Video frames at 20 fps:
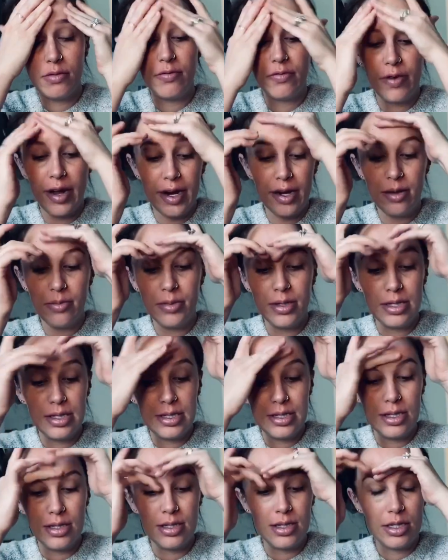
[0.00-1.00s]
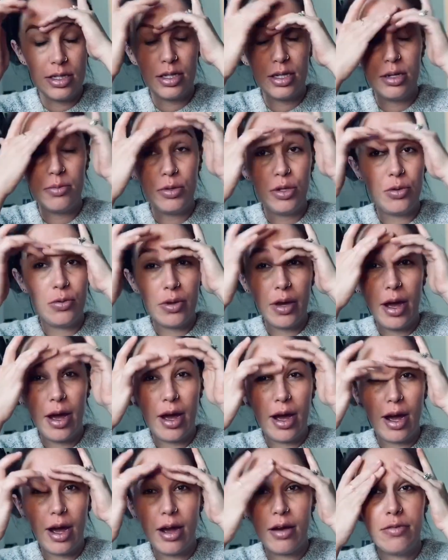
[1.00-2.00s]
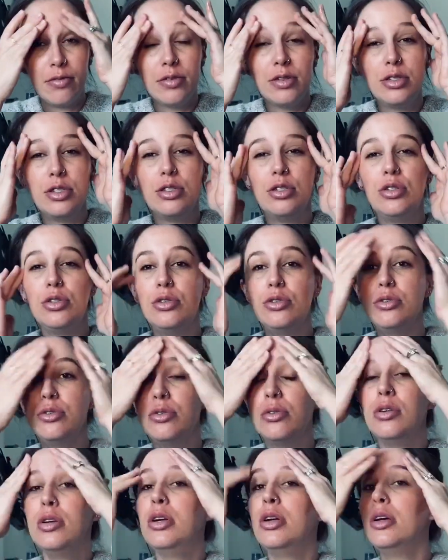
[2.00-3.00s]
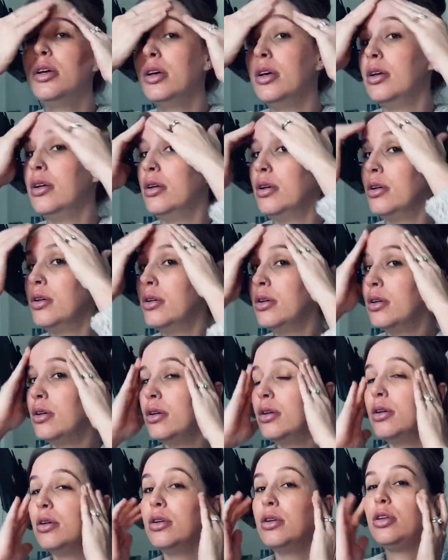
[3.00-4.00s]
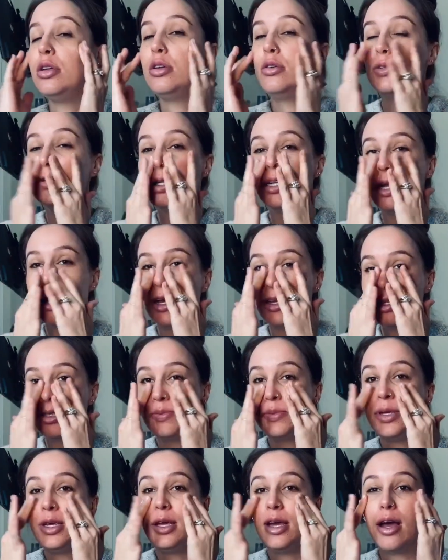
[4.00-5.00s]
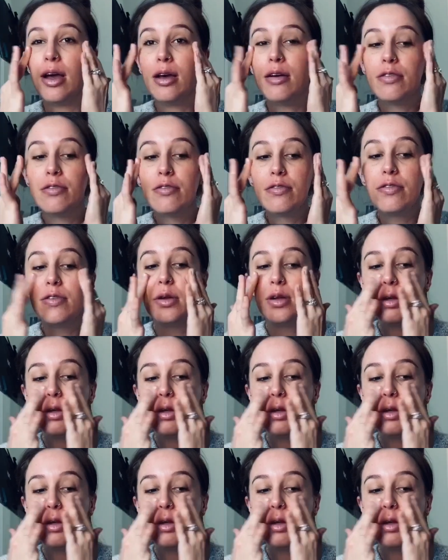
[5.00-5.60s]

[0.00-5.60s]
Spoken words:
vitamin C serum, you have to use an SPF.